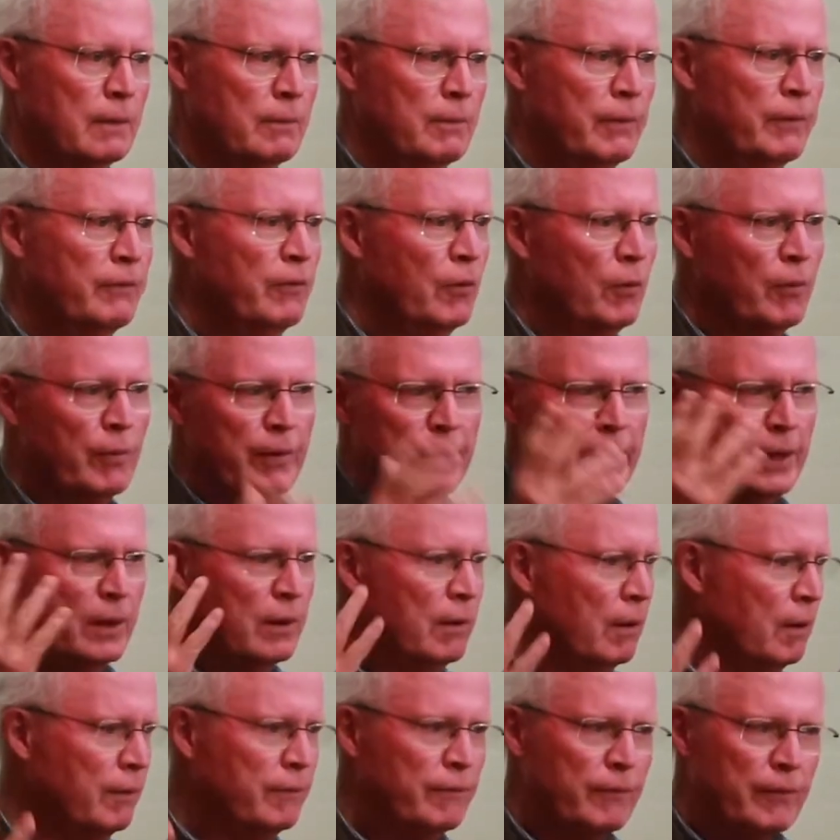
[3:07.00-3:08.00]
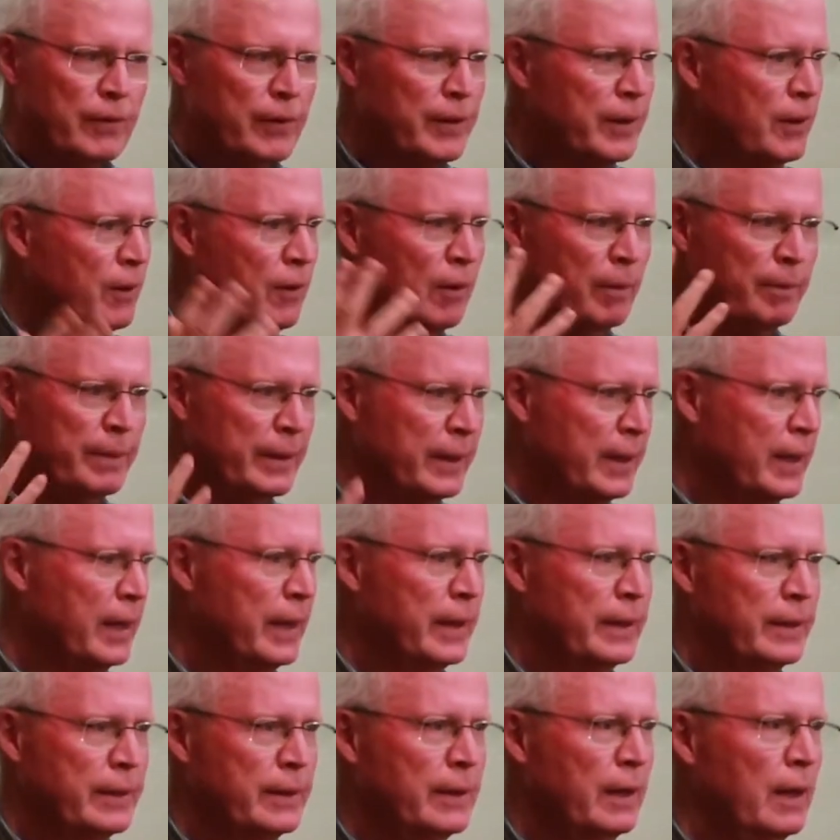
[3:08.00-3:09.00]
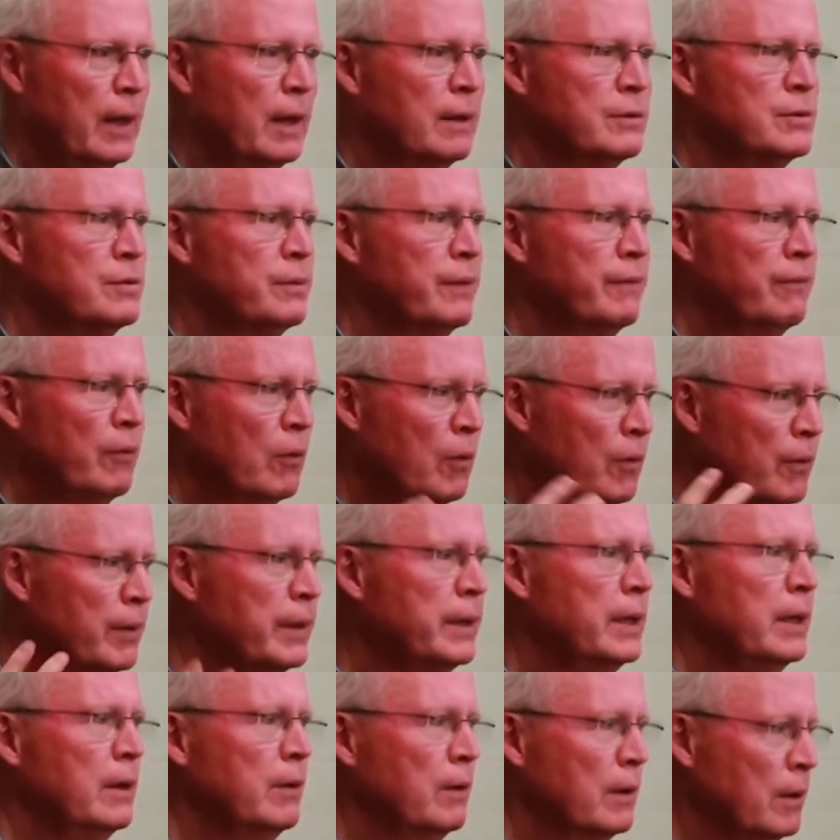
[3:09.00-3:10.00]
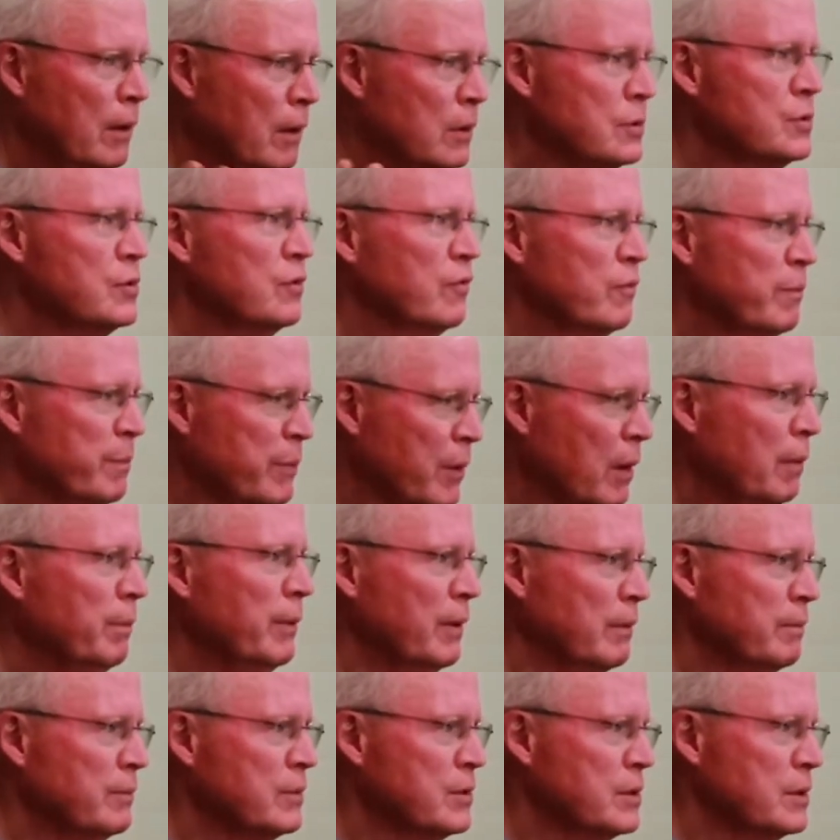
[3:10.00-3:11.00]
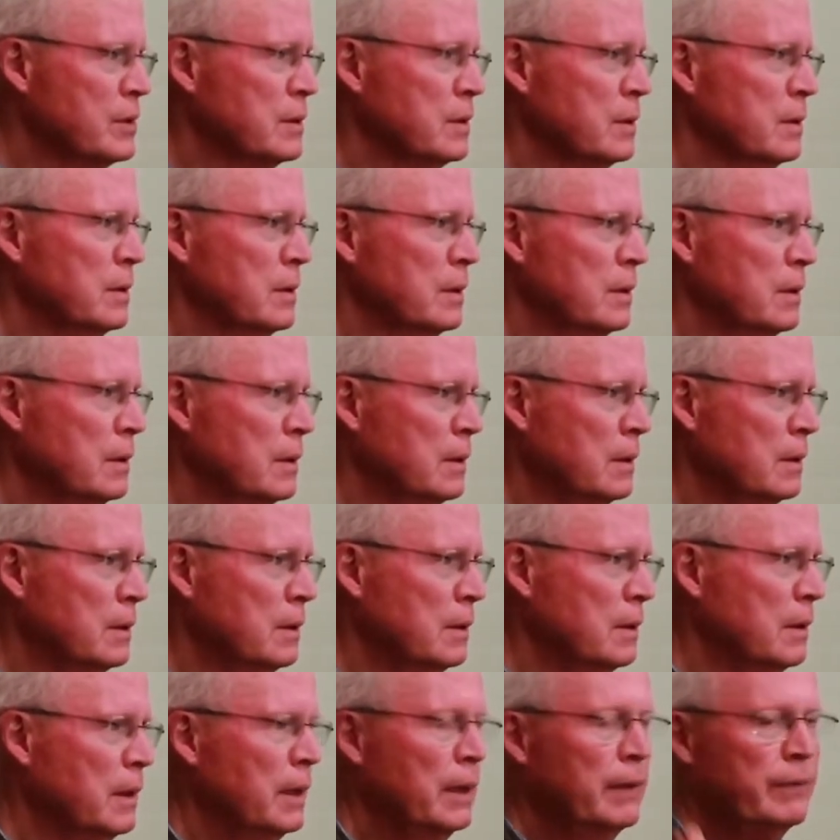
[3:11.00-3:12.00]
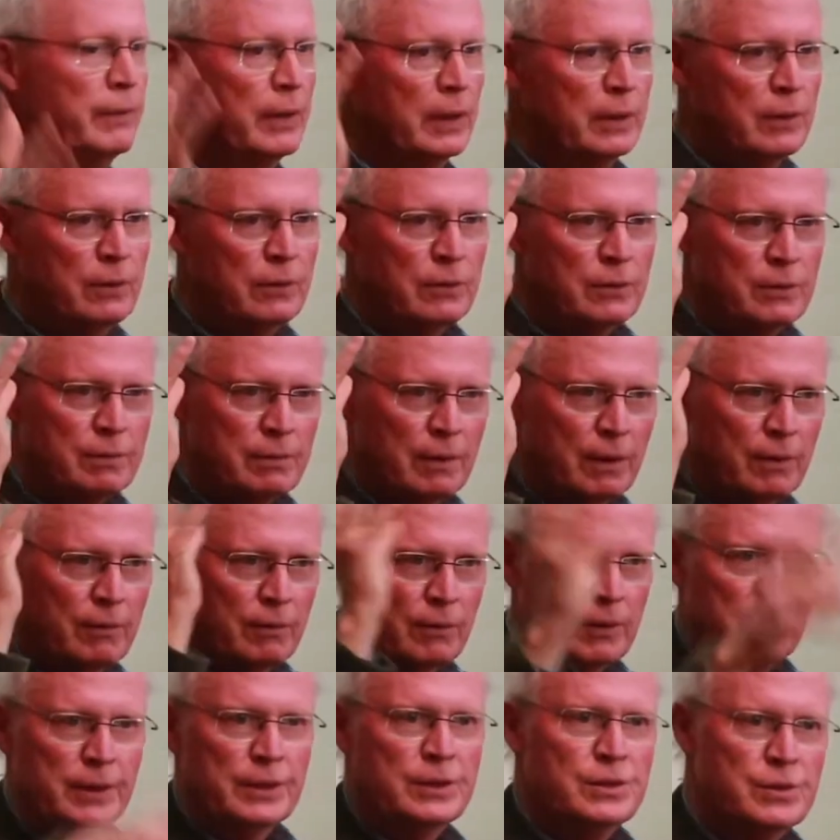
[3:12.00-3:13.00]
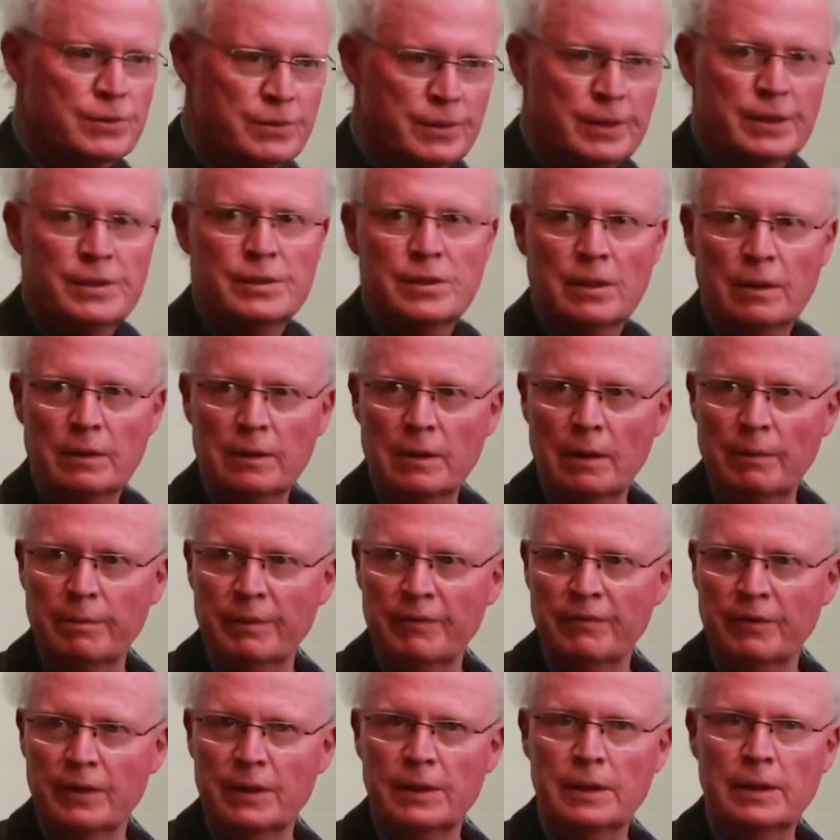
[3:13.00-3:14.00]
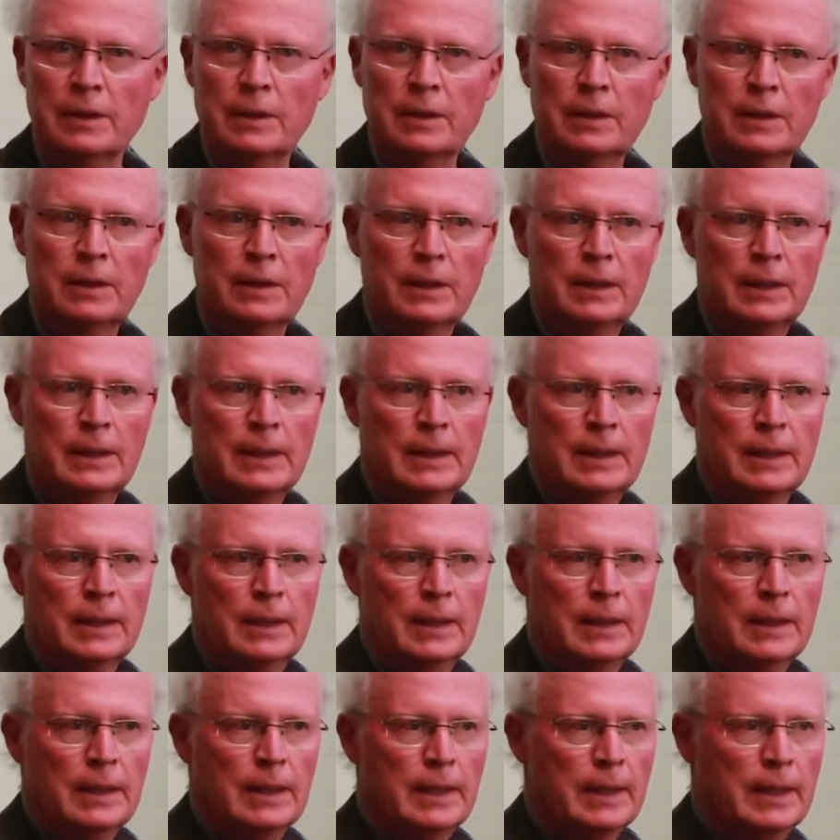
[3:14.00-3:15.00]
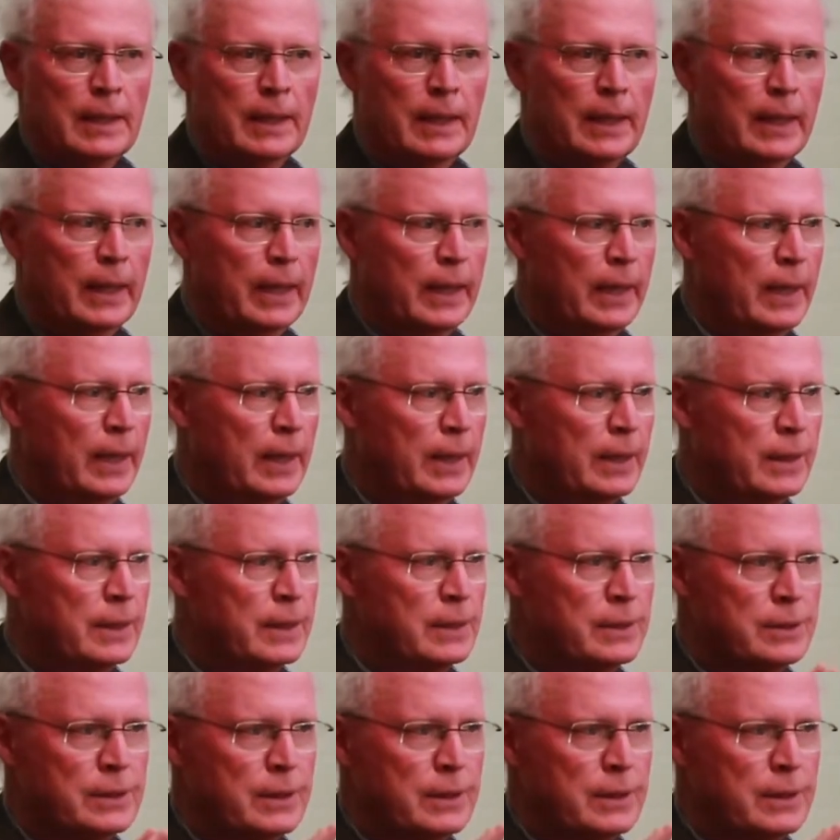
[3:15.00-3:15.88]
We've already got very complicated lives. We've already got lots of problems. And then you throw all these trees on top of it.